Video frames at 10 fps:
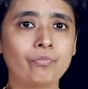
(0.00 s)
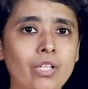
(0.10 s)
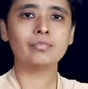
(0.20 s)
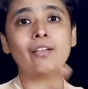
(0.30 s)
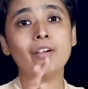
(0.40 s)

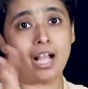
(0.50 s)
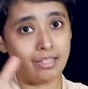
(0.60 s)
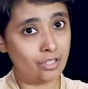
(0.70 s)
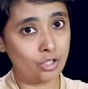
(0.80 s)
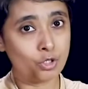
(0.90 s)
There were
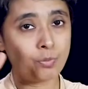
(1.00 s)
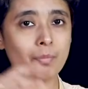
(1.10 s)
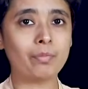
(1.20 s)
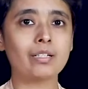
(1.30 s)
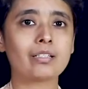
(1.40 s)
other
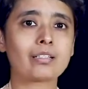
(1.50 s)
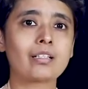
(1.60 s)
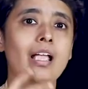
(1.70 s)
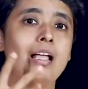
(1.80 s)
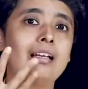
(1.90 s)
newspapers
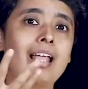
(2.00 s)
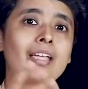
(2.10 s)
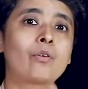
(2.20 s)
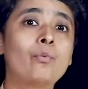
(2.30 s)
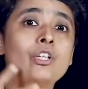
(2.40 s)

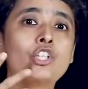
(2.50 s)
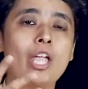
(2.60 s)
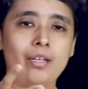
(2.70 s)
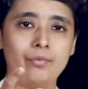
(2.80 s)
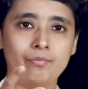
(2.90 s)
like
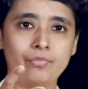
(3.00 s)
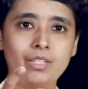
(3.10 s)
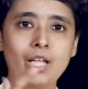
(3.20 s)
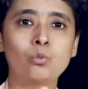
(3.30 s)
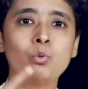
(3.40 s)
Vijay
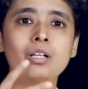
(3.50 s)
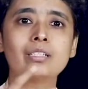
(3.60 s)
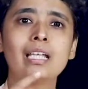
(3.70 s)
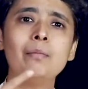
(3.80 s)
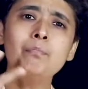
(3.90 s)
that
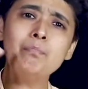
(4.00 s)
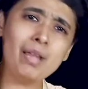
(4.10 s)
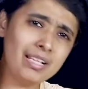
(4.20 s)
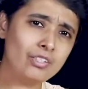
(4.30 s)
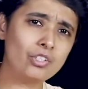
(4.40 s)
worked
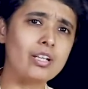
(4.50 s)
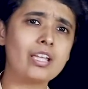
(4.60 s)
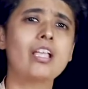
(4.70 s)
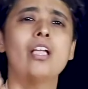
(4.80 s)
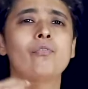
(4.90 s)

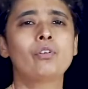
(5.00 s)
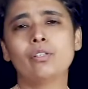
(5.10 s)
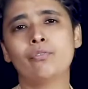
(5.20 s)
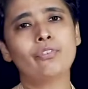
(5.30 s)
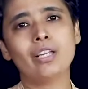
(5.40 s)
immensely for
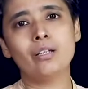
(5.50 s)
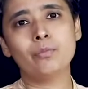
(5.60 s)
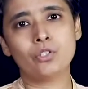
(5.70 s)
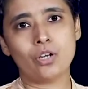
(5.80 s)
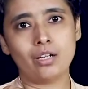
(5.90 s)
the
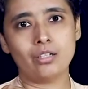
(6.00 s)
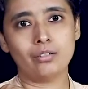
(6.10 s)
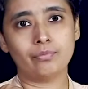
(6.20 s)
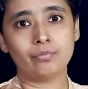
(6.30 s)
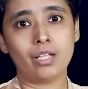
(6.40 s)
freedom
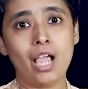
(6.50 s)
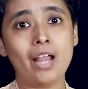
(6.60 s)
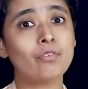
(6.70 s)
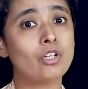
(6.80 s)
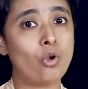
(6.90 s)
struggle
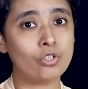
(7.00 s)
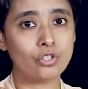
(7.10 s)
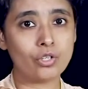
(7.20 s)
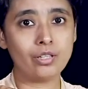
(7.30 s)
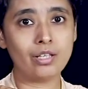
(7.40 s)
and were
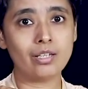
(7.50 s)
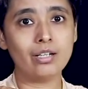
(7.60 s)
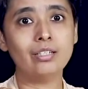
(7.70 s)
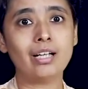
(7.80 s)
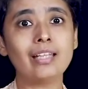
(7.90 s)
launched in the
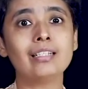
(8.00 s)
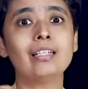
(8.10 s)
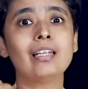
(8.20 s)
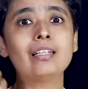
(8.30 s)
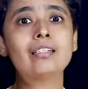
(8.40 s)
year
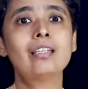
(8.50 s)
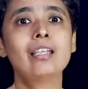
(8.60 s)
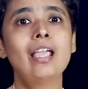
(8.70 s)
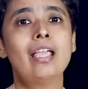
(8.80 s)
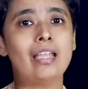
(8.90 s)
1980
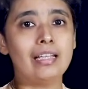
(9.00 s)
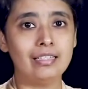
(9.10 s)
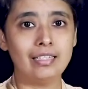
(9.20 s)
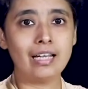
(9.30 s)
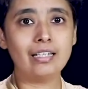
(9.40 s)

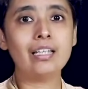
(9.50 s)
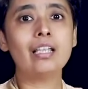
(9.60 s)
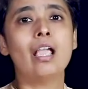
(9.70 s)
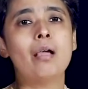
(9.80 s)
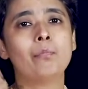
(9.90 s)
in Delhi
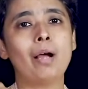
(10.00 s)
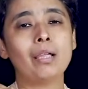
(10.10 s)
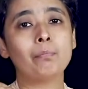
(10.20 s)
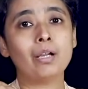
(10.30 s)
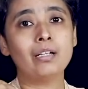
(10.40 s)

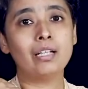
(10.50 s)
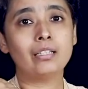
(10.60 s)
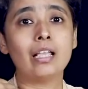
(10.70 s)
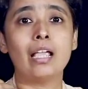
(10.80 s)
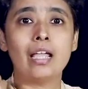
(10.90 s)
by
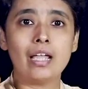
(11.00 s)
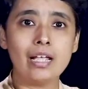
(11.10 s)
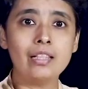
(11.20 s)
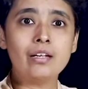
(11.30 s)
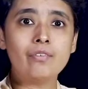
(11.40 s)
Pandit
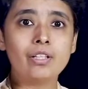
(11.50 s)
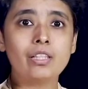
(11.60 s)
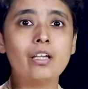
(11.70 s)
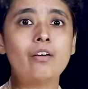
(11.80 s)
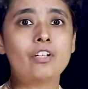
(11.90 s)

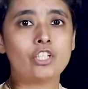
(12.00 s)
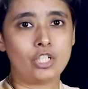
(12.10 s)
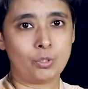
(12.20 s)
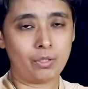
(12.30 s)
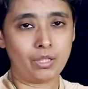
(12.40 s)
Indravidya
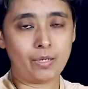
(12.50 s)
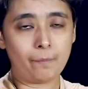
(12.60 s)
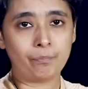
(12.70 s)
Vachaspati.